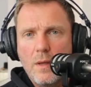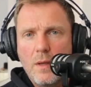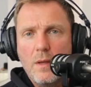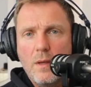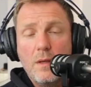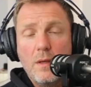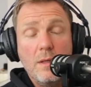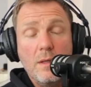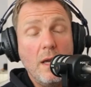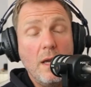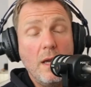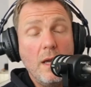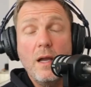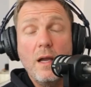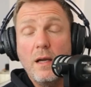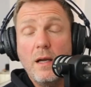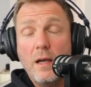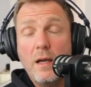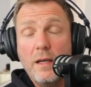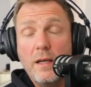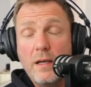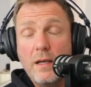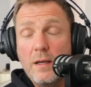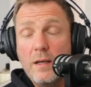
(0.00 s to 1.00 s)
Yeah, I,
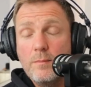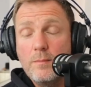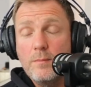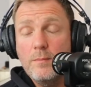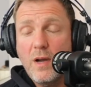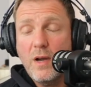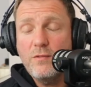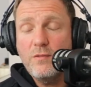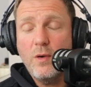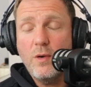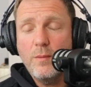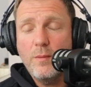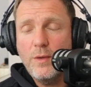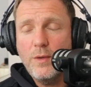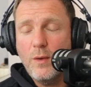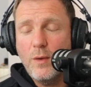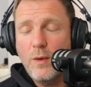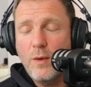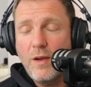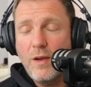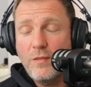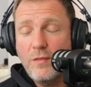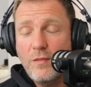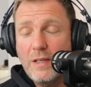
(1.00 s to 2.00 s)
I um, I've, you know,
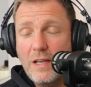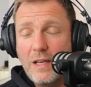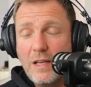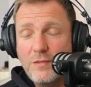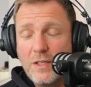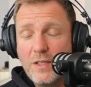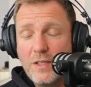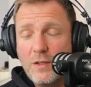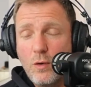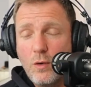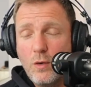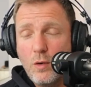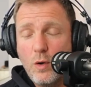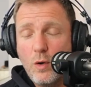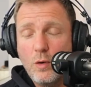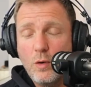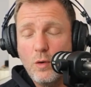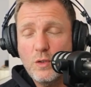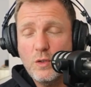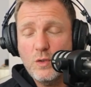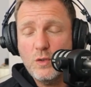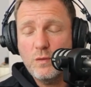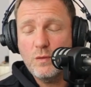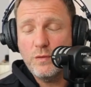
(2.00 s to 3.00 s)
having lived in Hong Kong
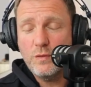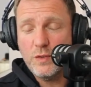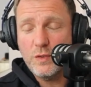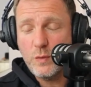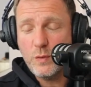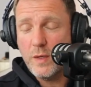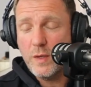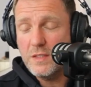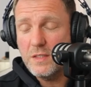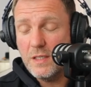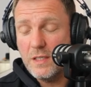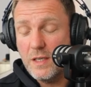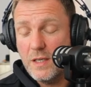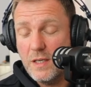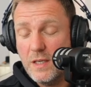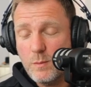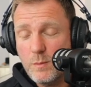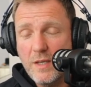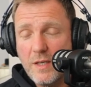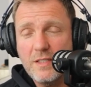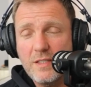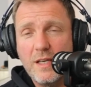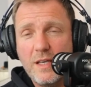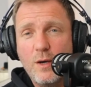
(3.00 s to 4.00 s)
for 20 years
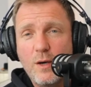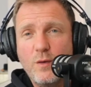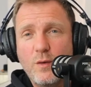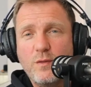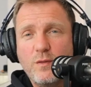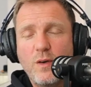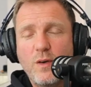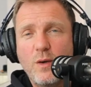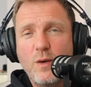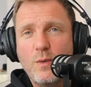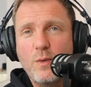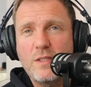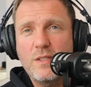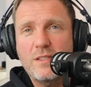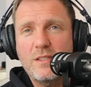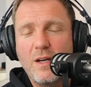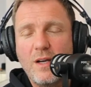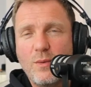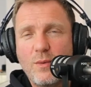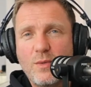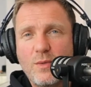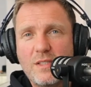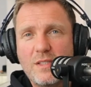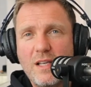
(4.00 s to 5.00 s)
myself, I was, I
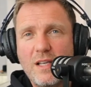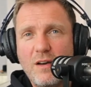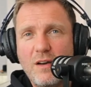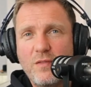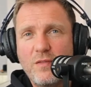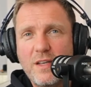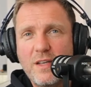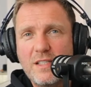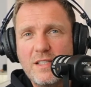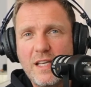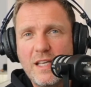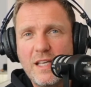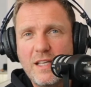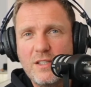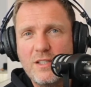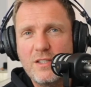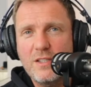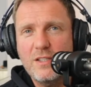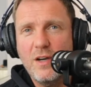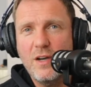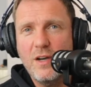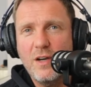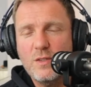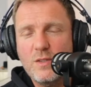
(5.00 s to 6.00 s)
always loved these
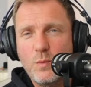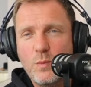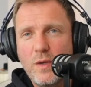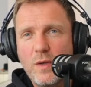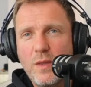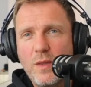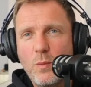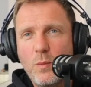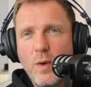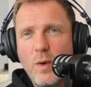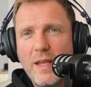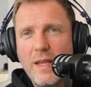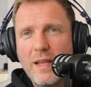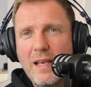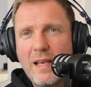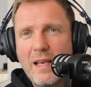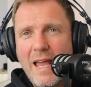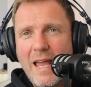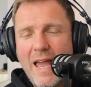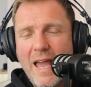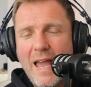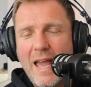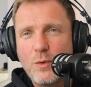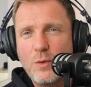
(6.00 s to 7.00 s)
insights, the way
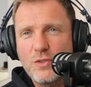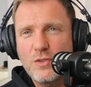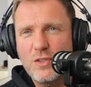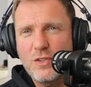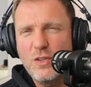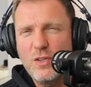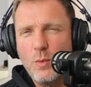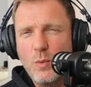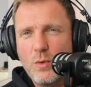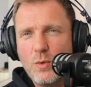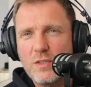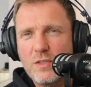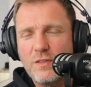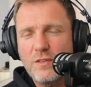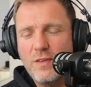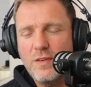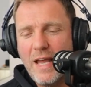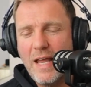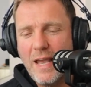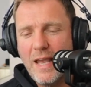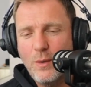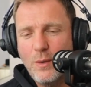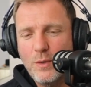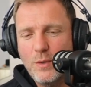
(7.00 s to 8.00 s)
language, the nuance of
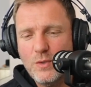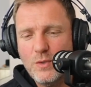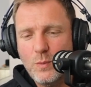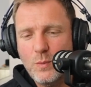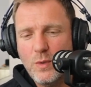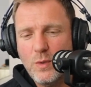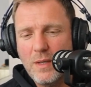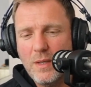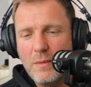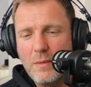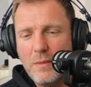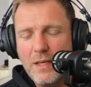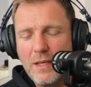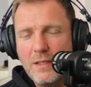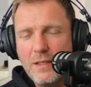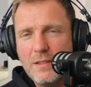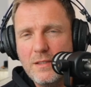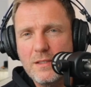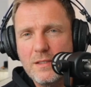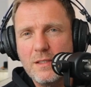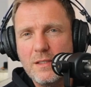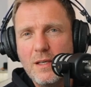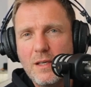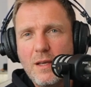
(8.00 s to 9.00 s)
language, and what it
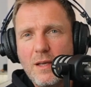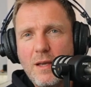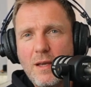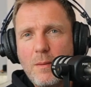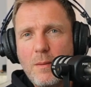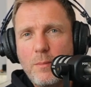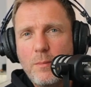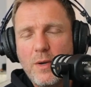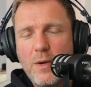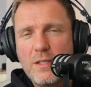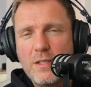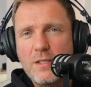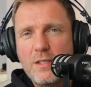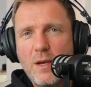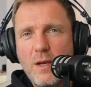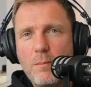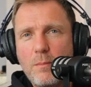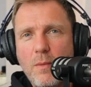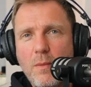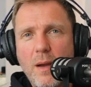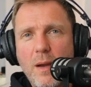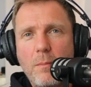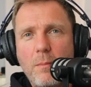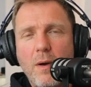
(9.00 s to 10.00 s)
means. But uh,
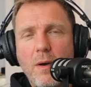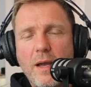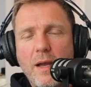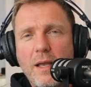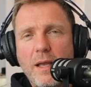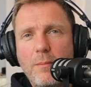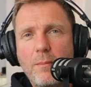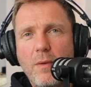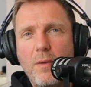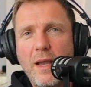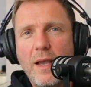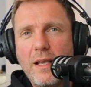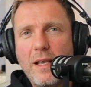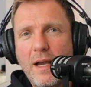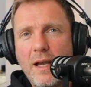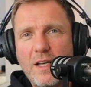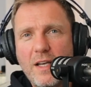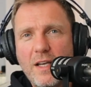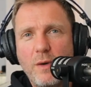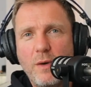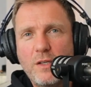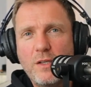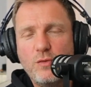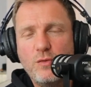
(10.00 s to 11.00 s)
my, my, my, I
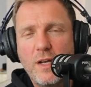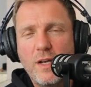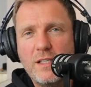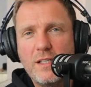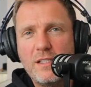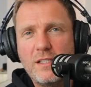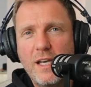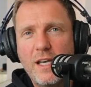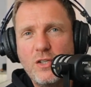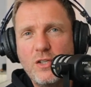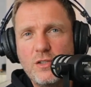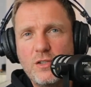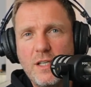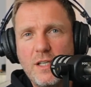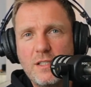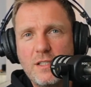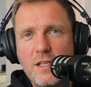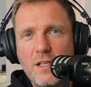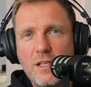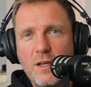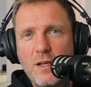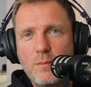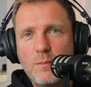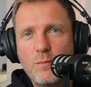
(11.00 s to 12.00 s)
guess my translation
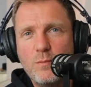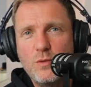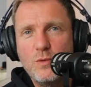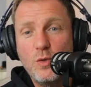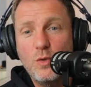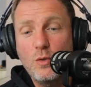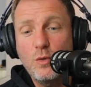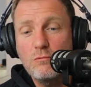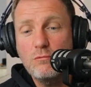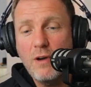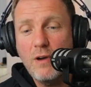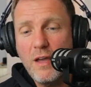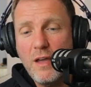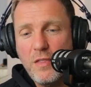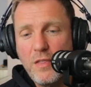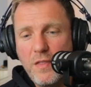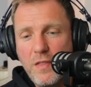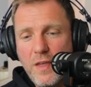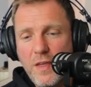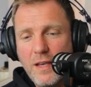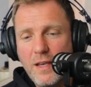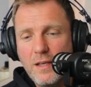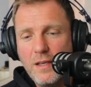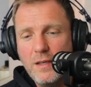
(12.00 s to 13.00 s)
is um, do the right
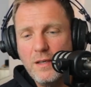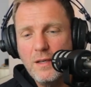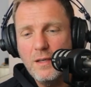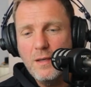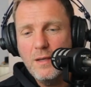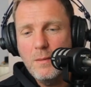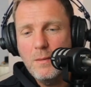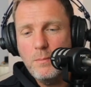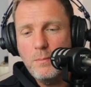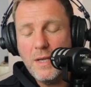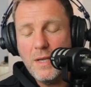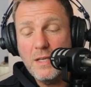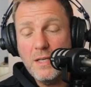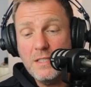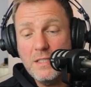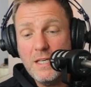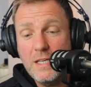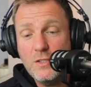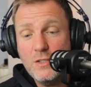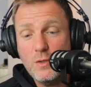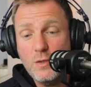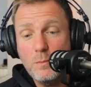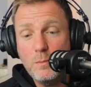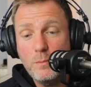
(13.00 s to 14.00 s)
thing, be a
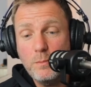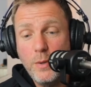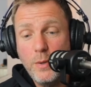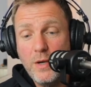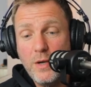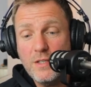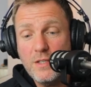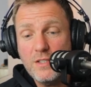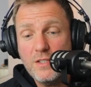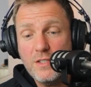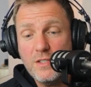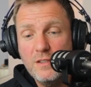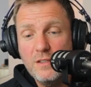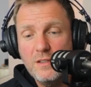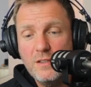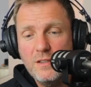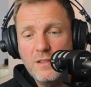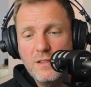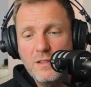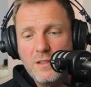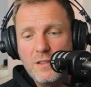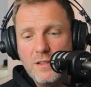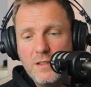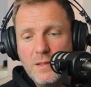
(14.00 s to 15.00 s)
decent person.
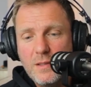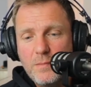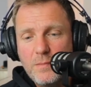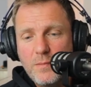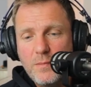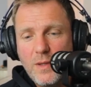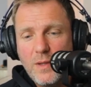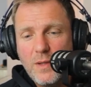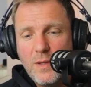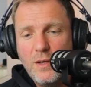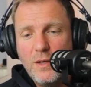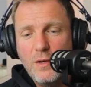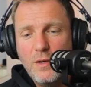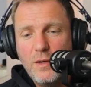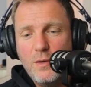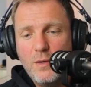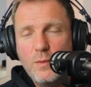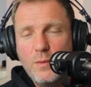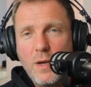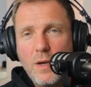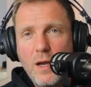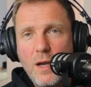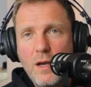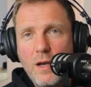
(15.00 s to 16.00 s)
Yeah. You
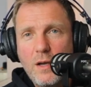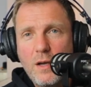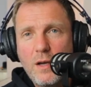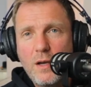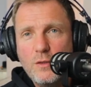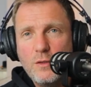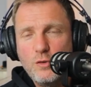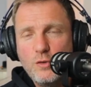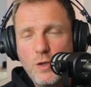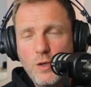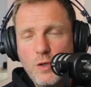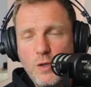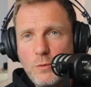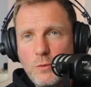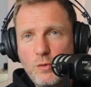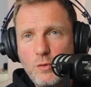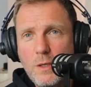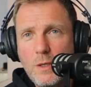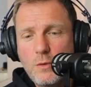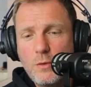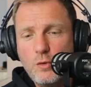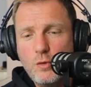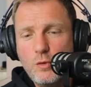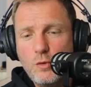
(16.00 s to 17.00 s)
know, uh, yeah. treat yeah.
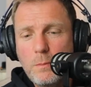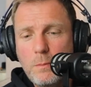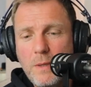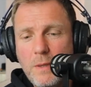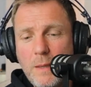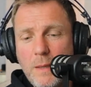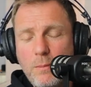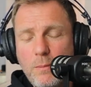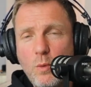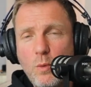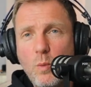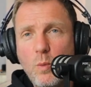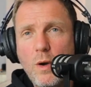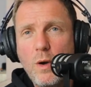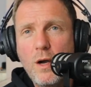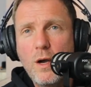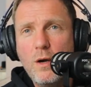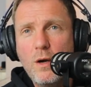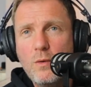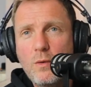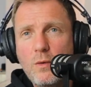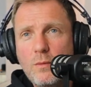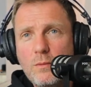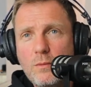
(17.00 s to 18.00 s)
treat treat people
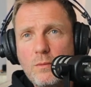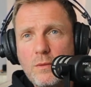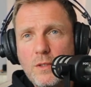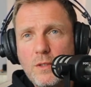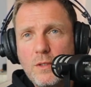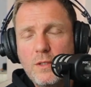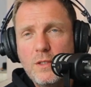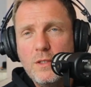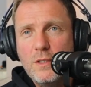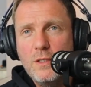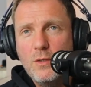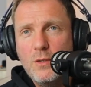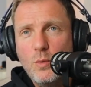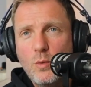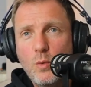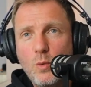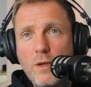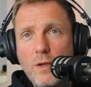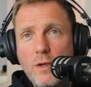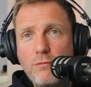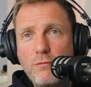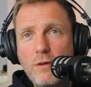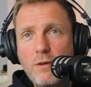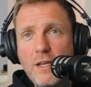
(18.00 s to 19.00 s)
well
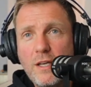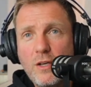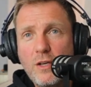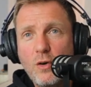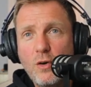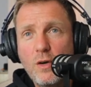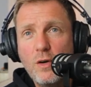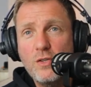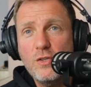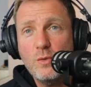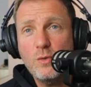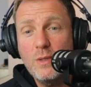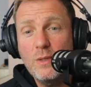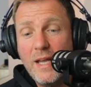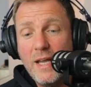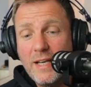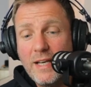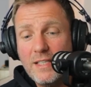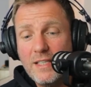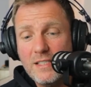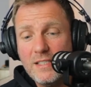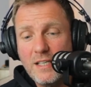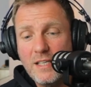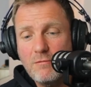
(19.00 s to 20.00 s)
all you've really got is your
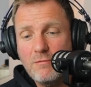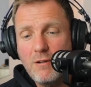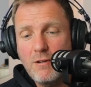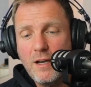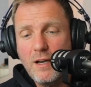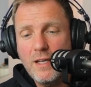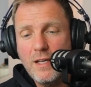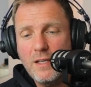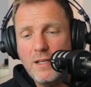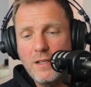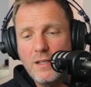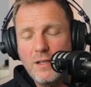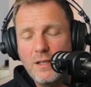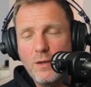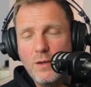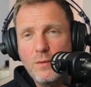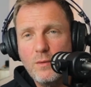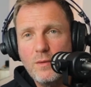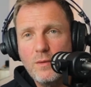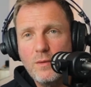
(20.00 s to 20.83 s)
legacy, yeah, right? You know.